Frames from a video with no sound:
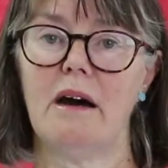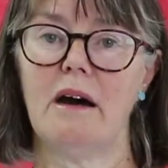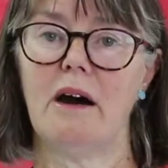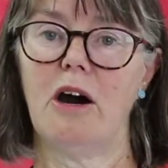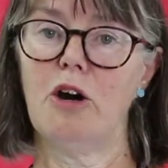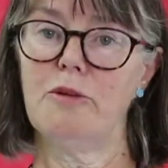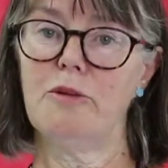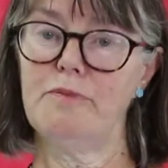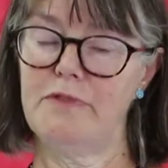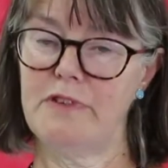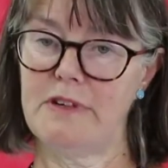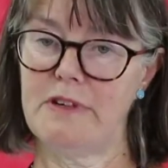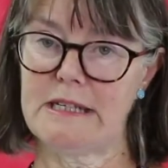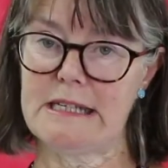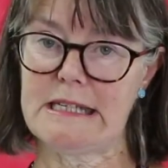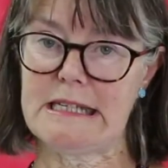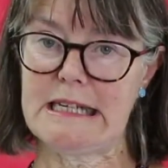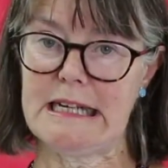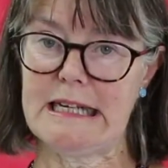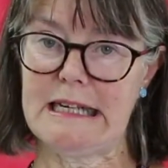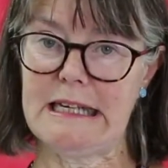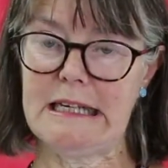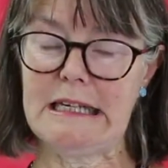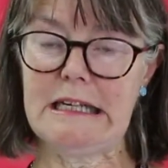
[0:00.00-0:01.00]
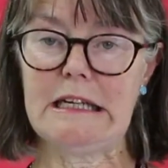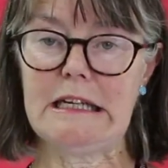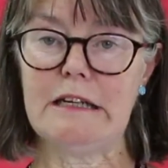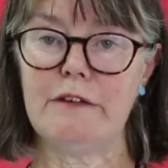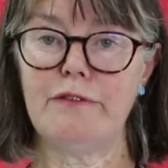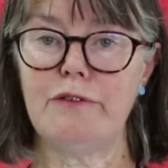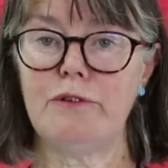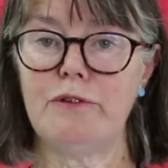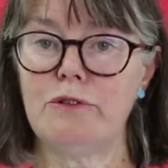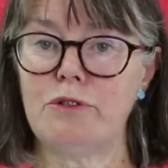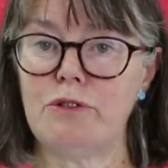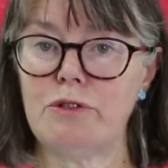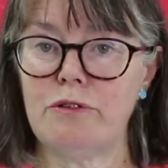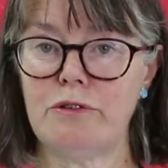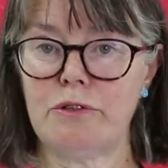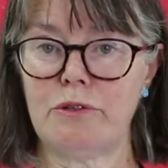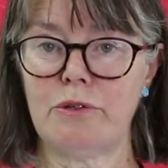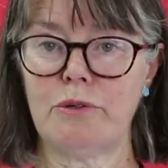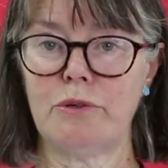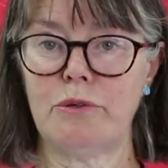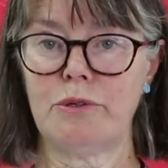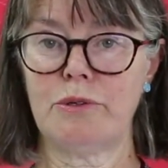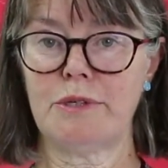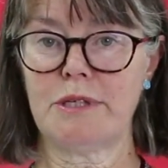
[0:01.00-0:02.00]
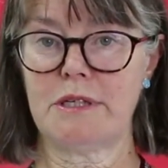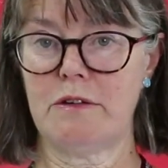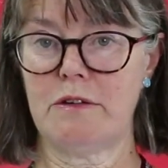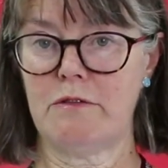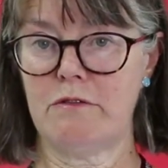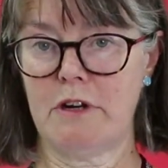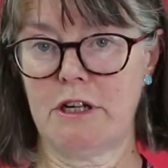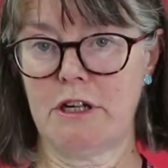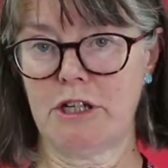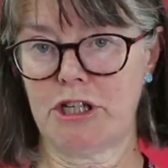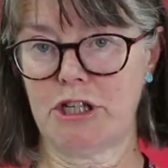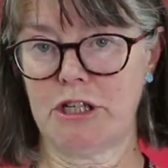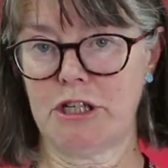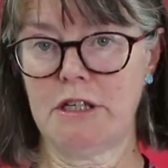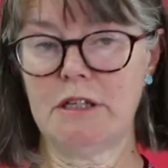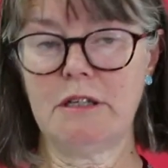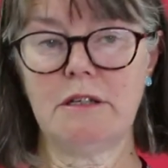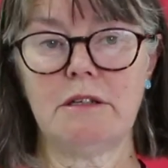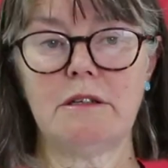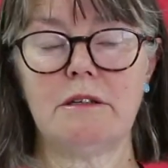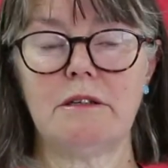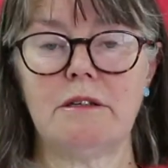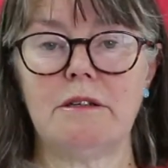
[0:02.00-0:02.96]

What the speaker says: Obviously, if you do the course in Russia,